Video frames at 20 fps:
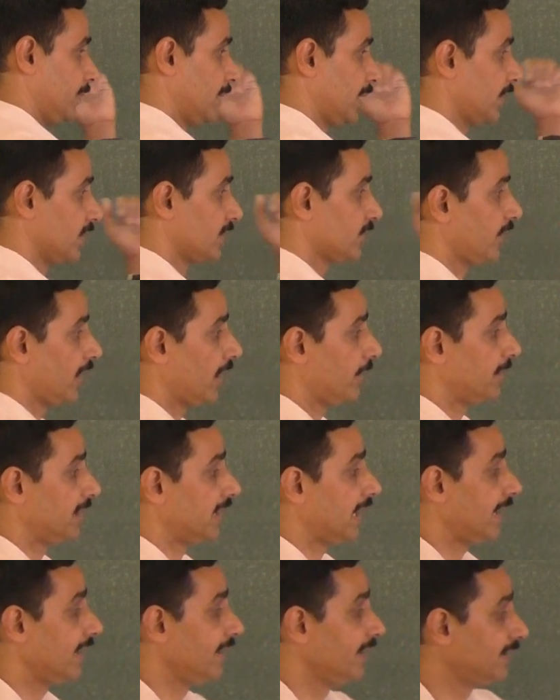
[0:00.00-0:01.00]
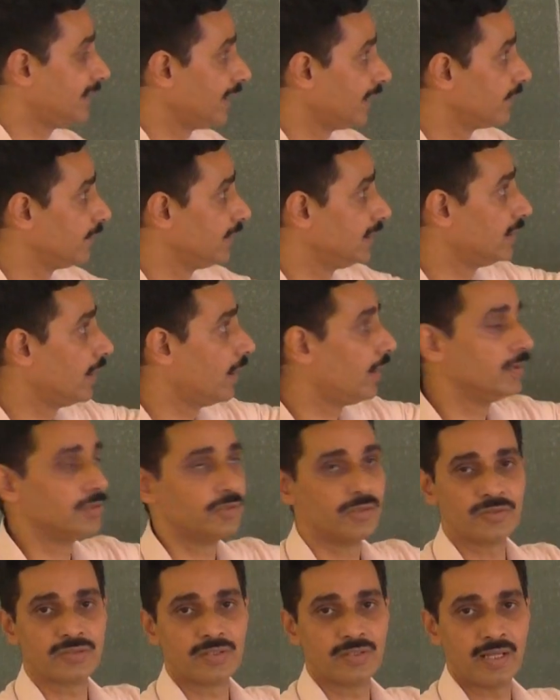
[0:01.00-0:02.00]
because we have been addicted with all
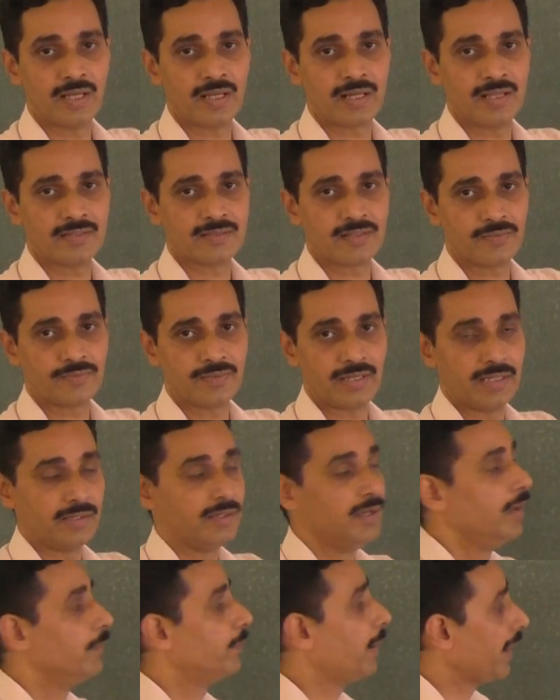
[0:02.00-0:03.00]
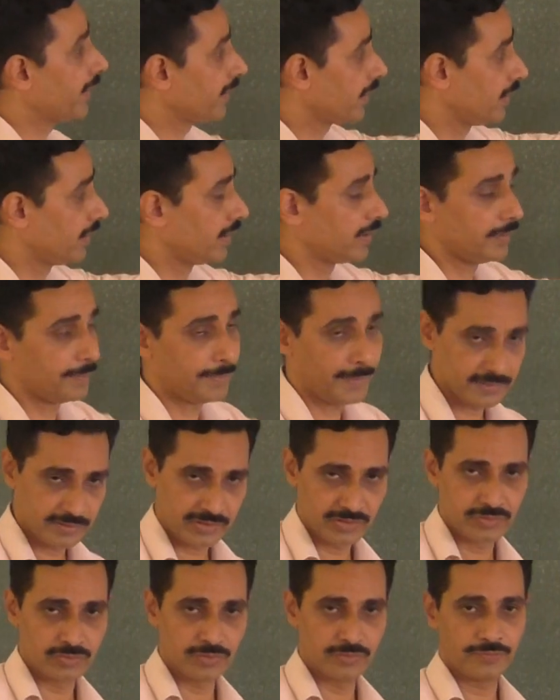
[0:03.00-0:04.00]
those rays of light. Parallel ray
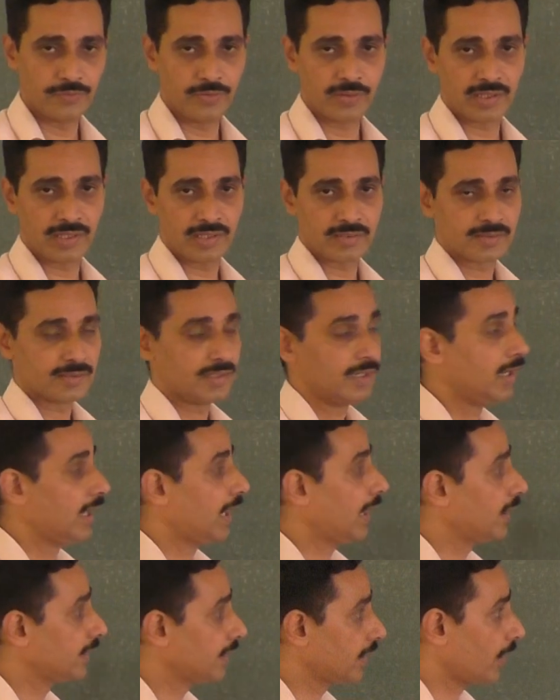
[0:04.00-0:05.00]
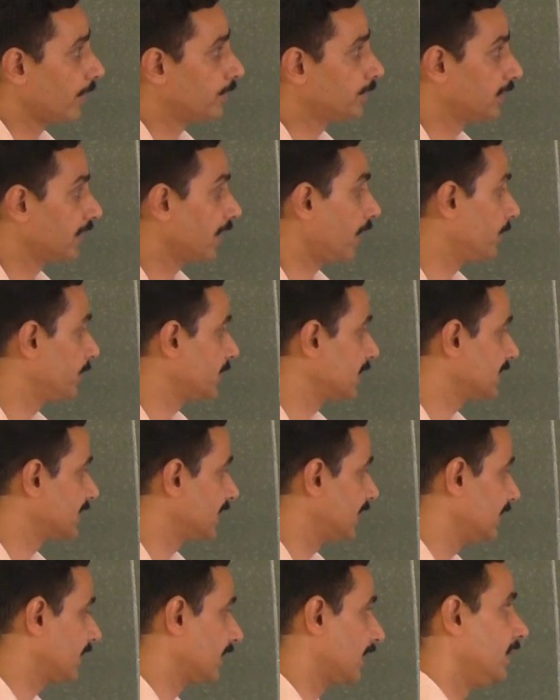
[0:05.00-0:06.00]
passes through focus, another optic
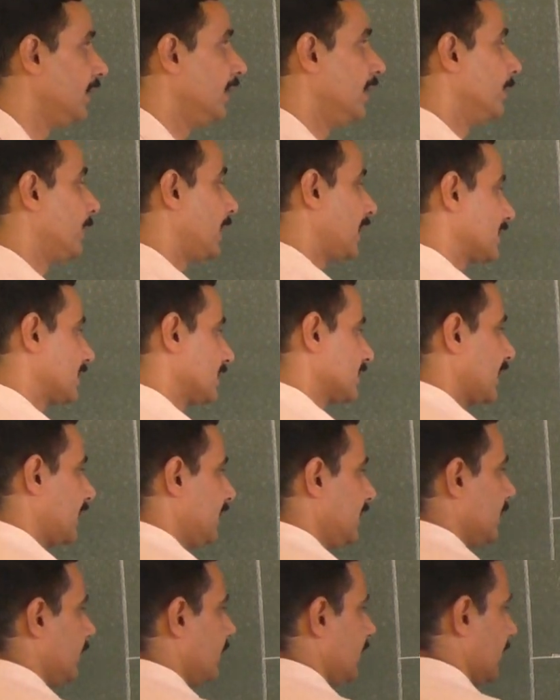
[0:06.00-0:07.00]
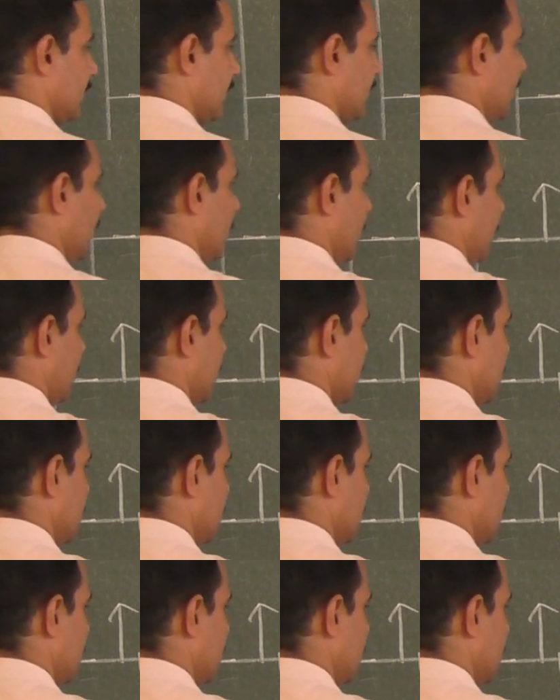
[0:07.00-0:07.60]
center passes undeviated. But